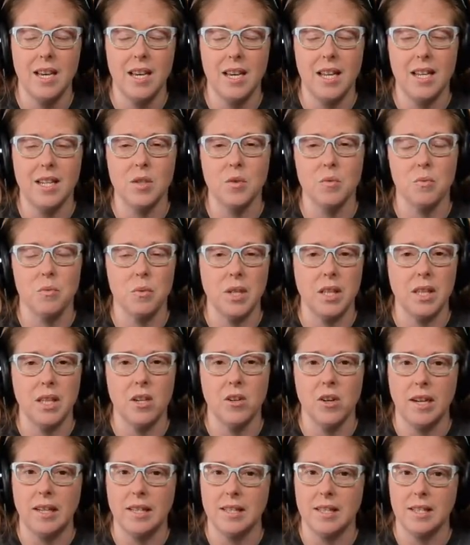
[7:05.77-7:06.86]
It is really
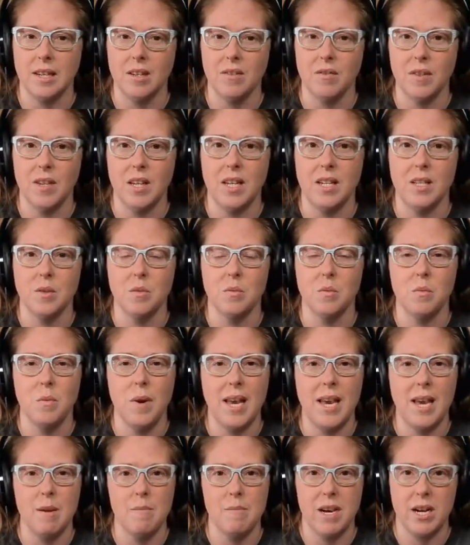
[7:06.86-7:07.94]
great stuff. It is
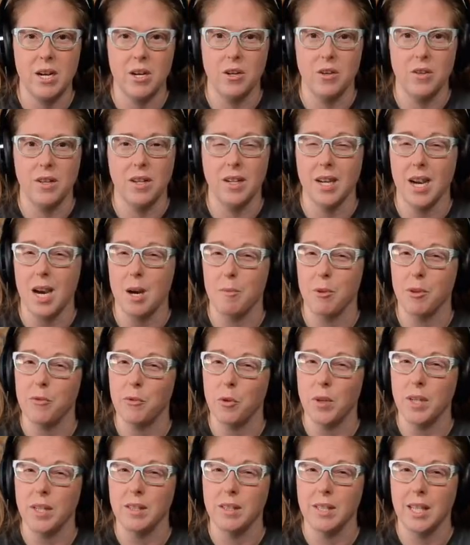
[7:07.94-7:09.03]
way better than copper
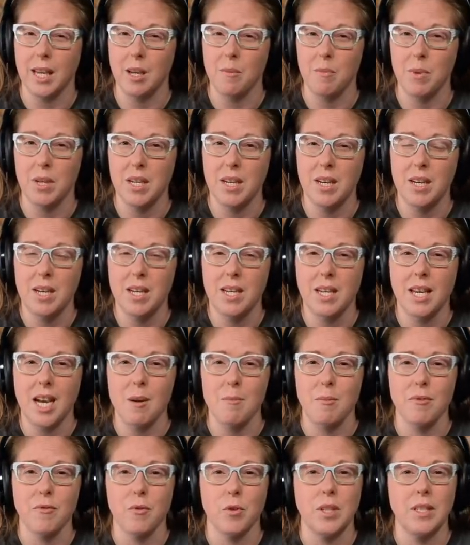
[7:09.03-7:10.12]
foil tape.
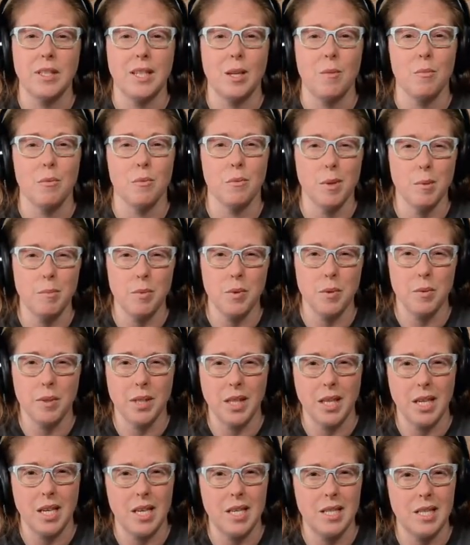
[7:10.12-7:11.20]
Copper foil tape rips
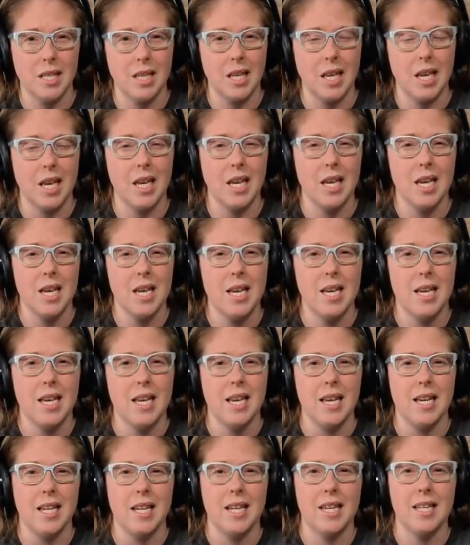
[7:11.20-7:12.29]
really easily.
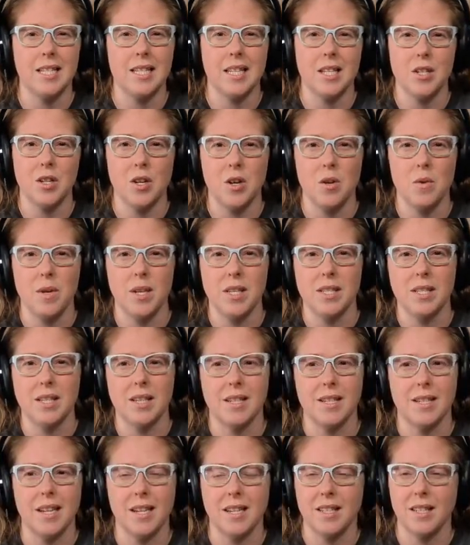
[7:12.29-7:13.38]
It isn't always
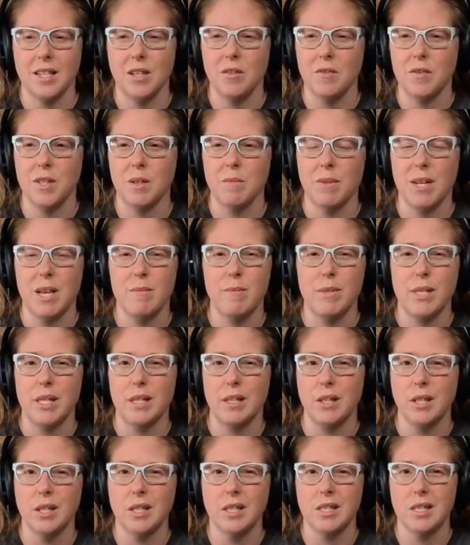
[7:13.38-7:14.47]
conductive. Sometimes it
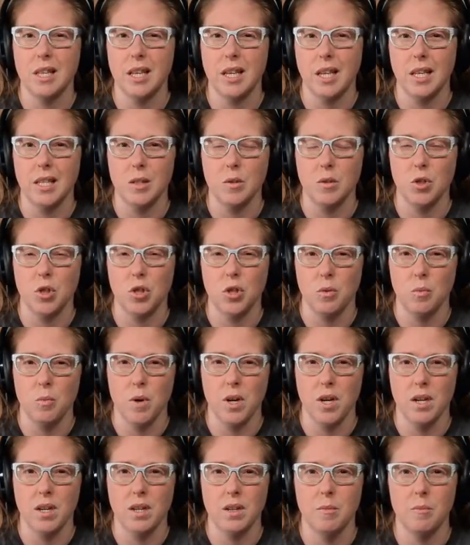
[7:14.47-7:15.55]
looks like it should
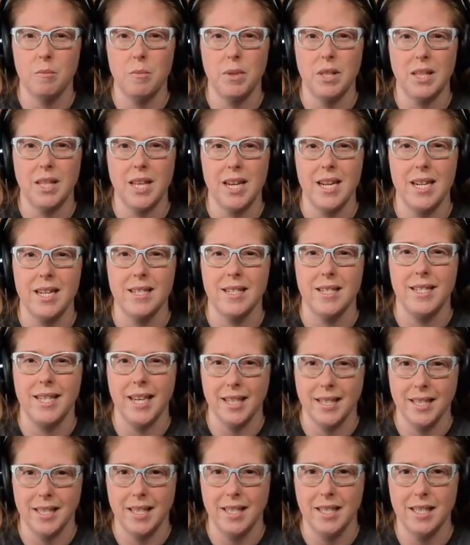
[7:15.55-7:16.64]
work, but then it
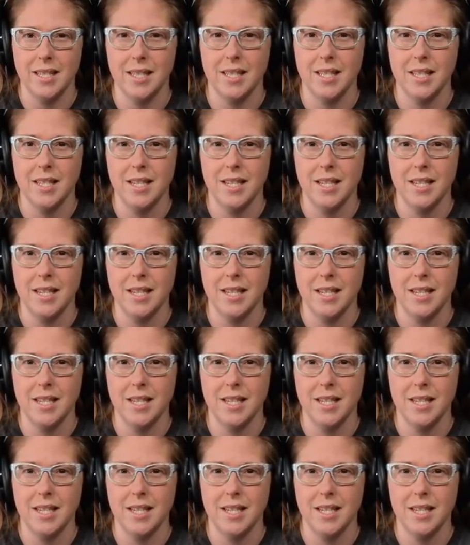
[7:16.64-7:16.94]
doesn't.